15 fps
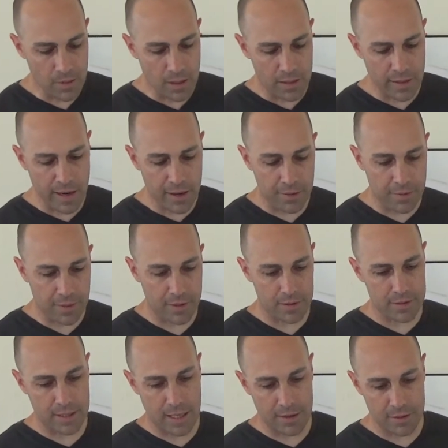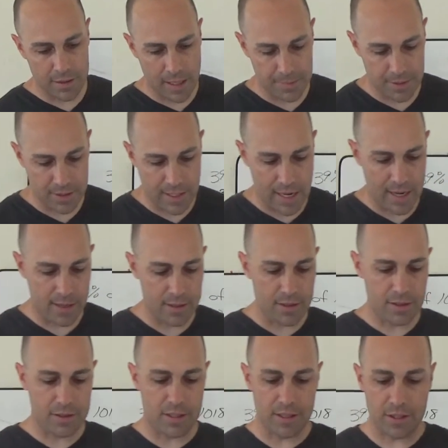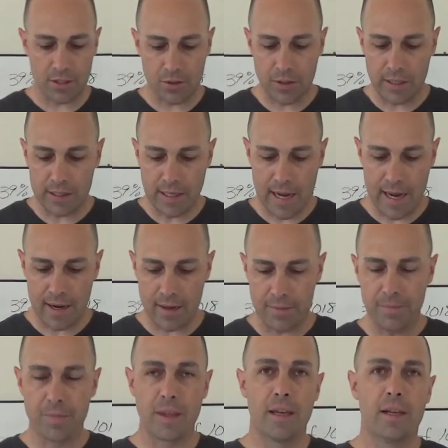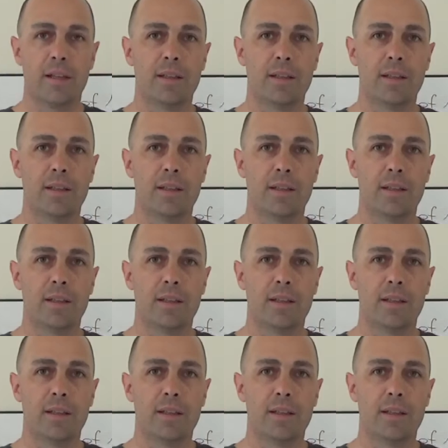Now, there's other types of data. There's discrete data.